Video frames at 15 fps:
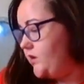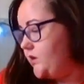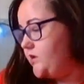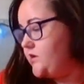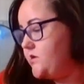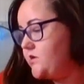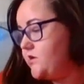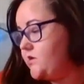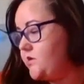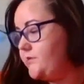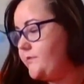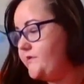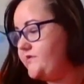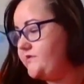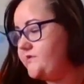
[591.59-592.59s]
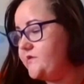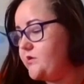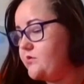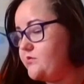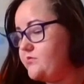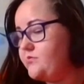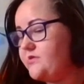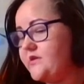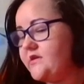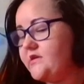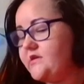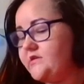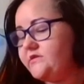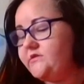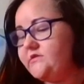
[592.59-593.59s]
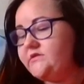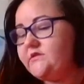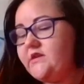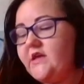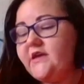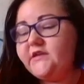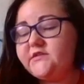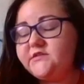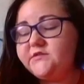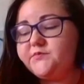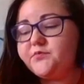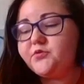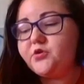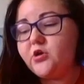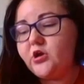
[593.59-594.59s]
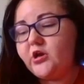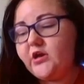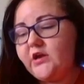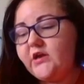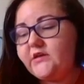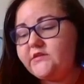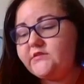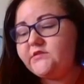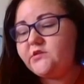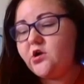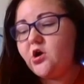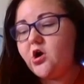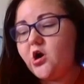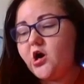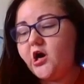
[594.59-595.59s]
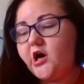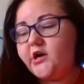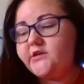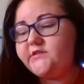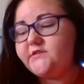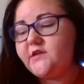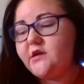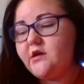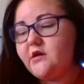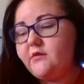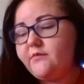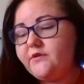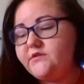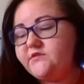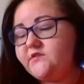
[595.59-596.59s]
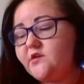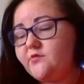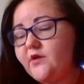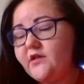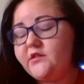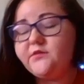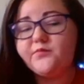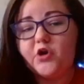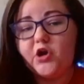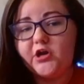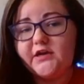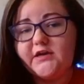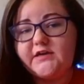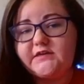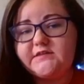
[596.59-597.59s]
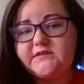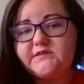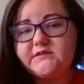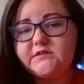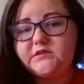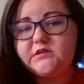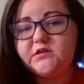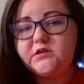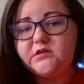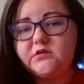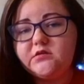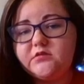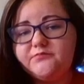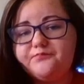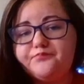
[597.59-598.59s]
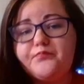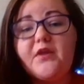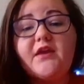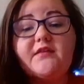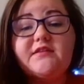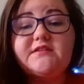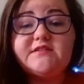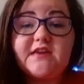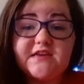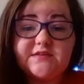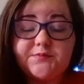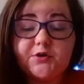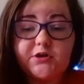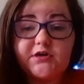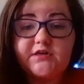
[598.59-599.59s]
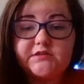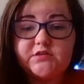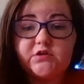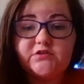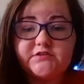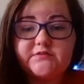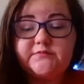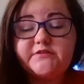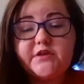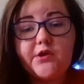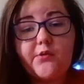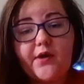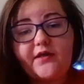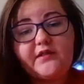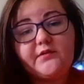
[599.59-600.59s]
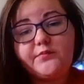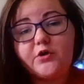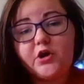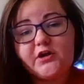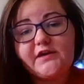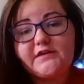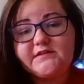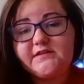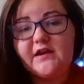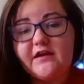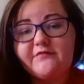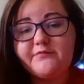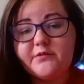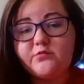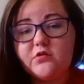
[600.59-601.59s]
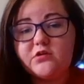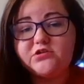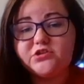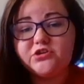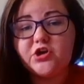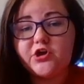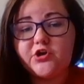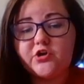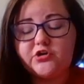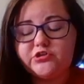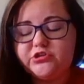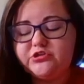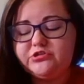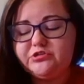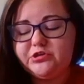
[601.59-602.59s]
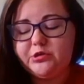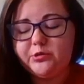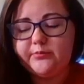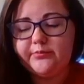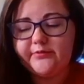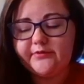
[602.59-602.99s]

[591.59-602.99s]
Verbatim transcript: Um, so these next products are some Zoella products. These next products are some Zoella products, and I've been watching her on YouTube